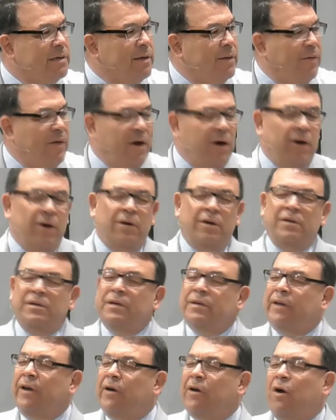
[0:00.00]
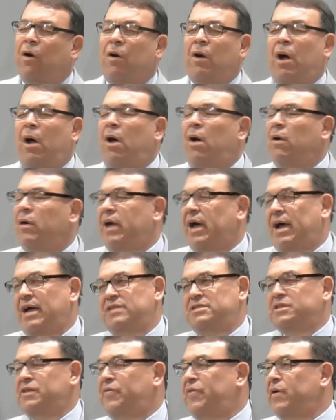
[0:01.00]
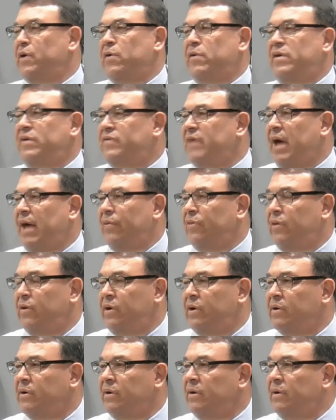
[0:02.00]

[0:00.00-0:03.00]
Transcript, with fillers: There are all kinds of theories out there,